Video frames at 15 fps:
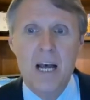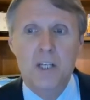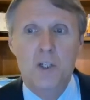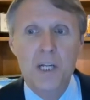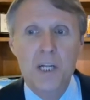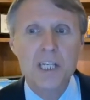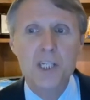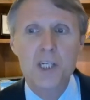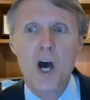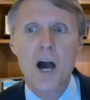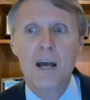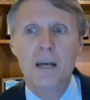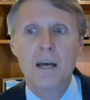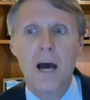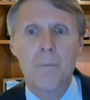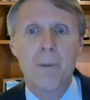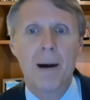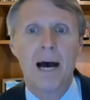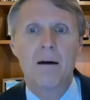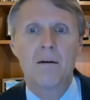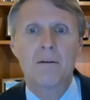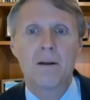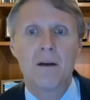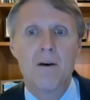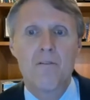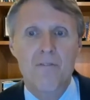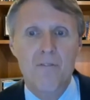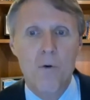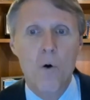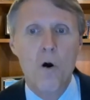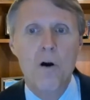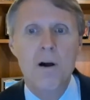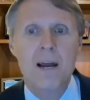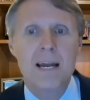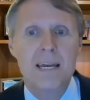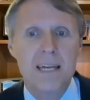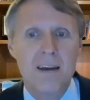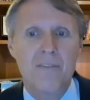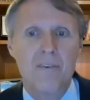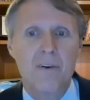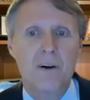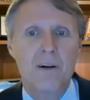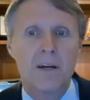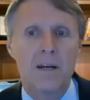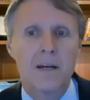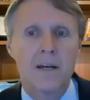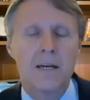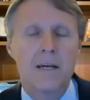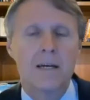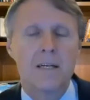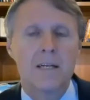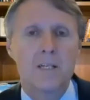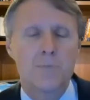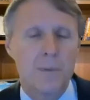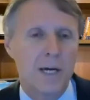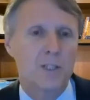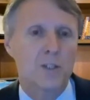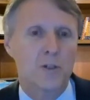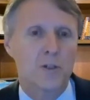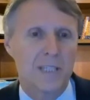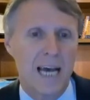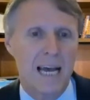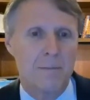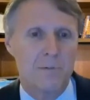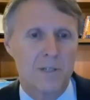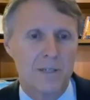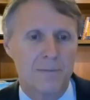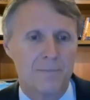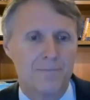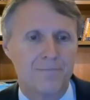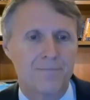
So let's talk about four different spiritual types.